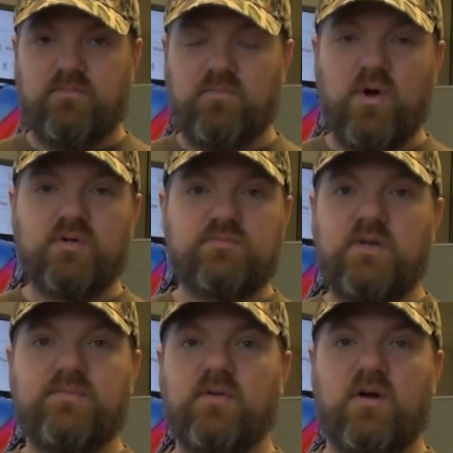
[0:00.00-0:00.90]
most
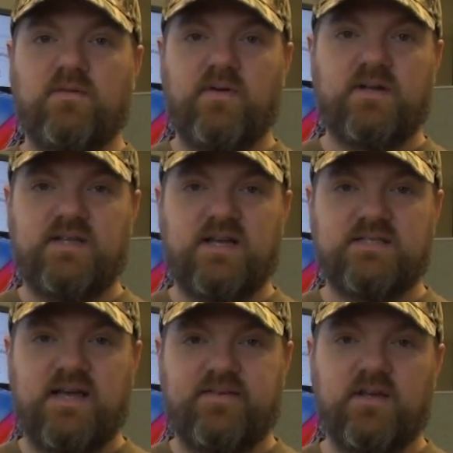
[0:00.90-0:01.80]
people aren't very tech
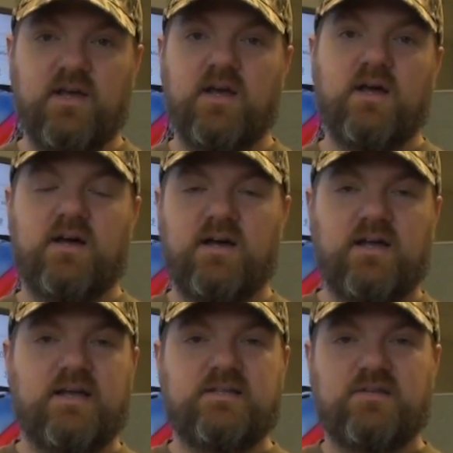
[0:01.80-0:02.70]
savvy,
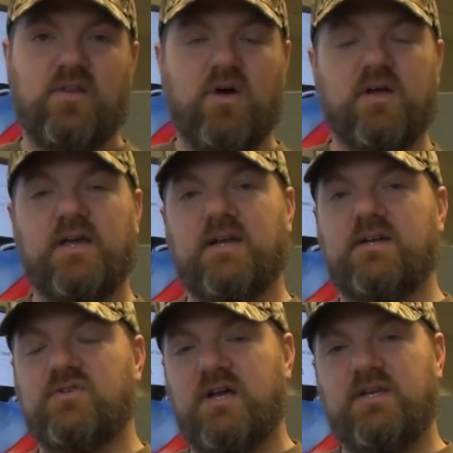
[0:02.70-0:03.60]
and to log in
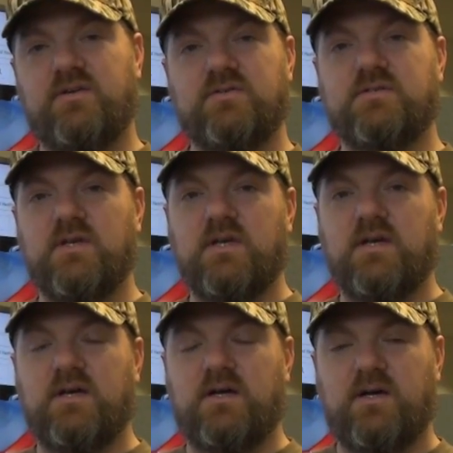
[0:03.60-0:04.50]
and try to use
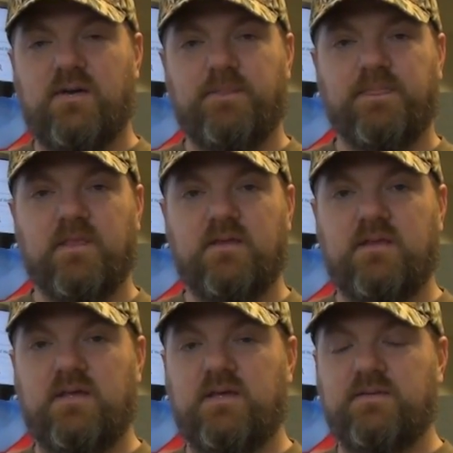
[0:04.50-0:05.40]
um,
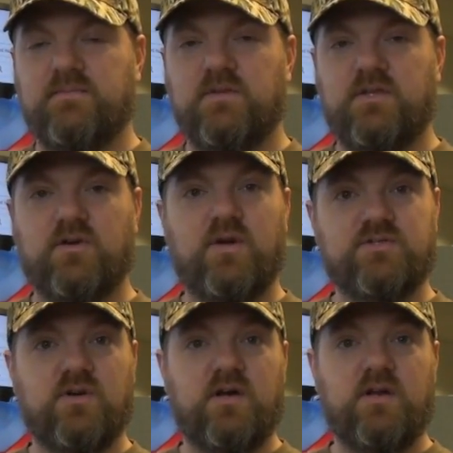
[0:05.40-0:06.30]
the, the
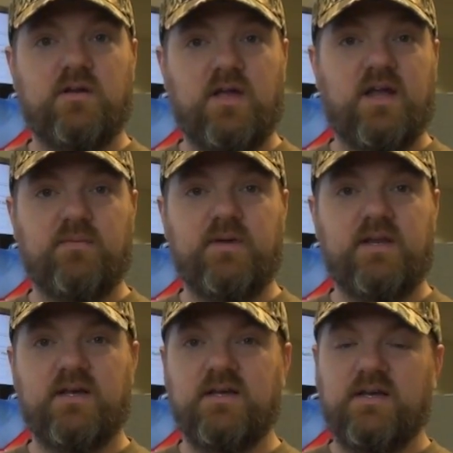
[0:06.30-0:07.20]
Crestron Air
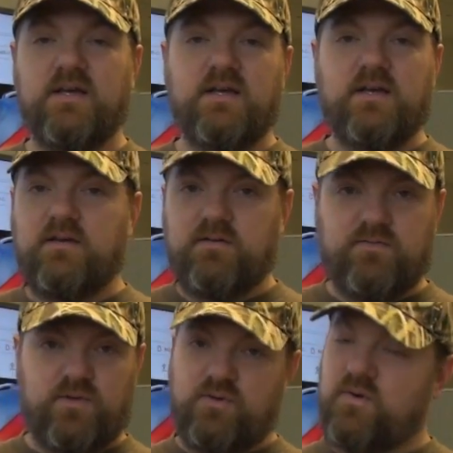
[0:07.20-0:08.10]
Media
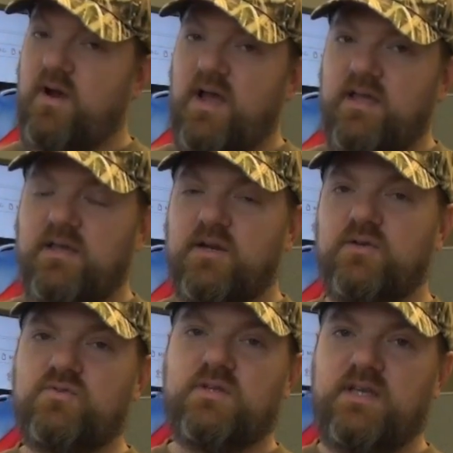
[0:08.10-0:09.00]
for URI, you know
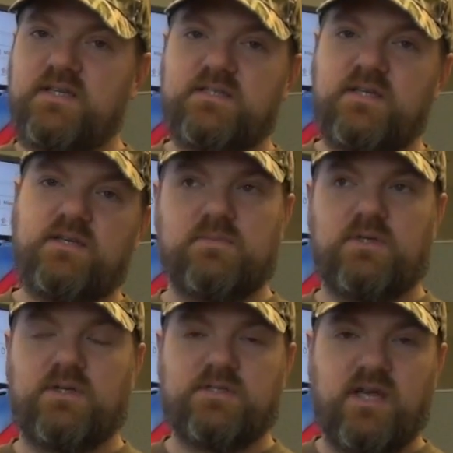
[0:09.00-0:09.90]
it's really easy. You
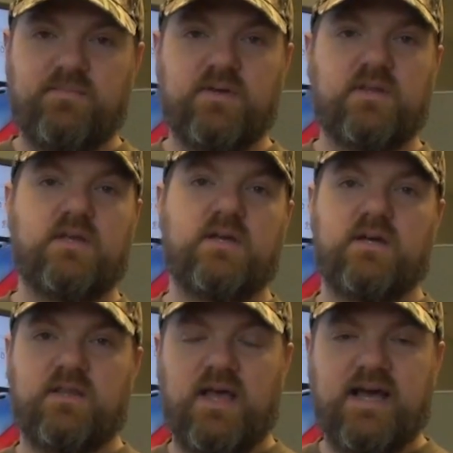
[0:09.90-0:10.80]
just type in the,
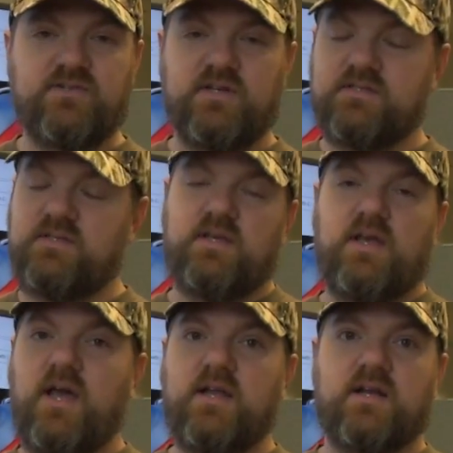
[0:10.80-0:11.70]
uh, the address
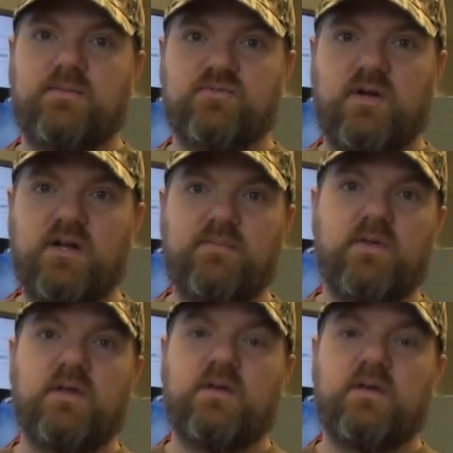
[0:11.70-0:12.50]
and it comes right up.